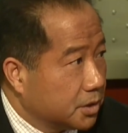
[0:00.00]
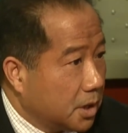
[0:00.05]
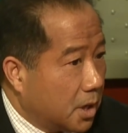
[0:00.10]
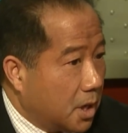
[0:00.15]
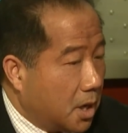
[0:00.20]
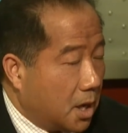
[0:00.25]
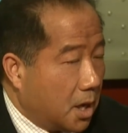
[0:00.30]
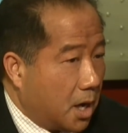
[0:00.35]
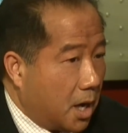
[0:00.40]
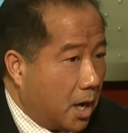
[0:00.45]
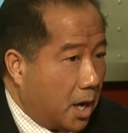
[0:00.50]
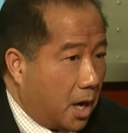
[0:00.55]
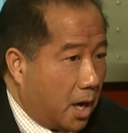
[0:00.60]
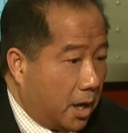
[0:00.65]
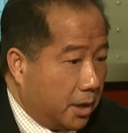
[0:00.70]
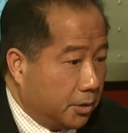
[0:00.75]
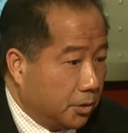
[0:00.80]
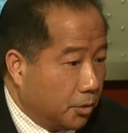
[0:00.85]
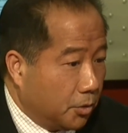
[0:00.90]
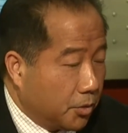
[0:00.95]
I,
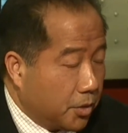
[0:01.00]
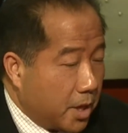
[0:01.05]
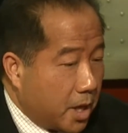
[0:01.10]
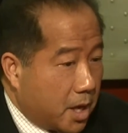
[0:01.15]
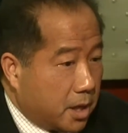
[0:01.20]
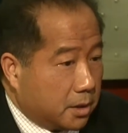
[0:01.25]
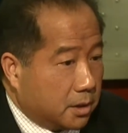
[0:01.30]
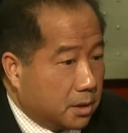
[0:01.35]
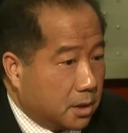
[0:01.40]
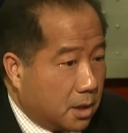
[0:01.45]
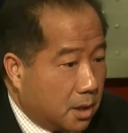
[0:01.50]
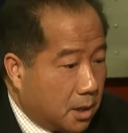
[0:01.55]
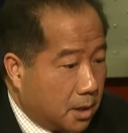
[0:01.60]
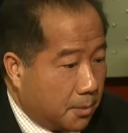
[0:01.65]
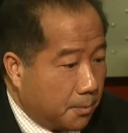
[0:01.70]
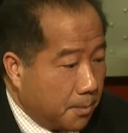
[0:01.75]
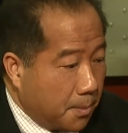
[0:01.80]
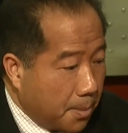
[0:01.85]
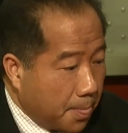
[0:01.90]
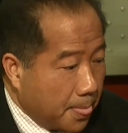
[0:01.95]
I, know that
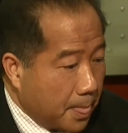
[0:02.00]
um,